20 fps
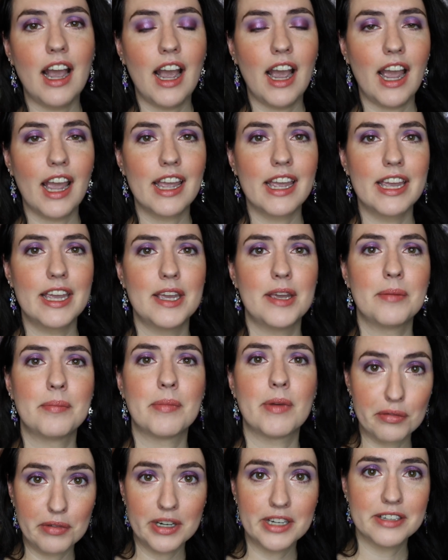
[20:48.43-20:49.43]
I
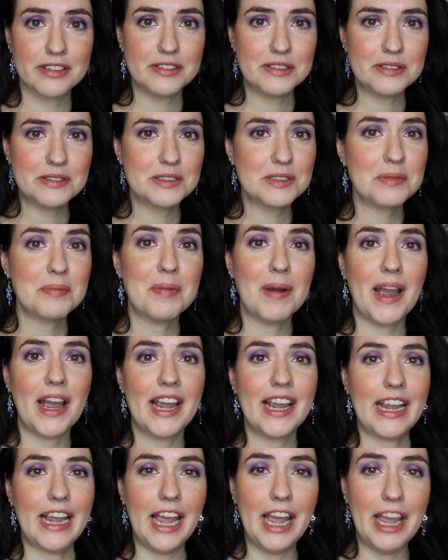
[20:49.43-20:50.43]
am thrilled by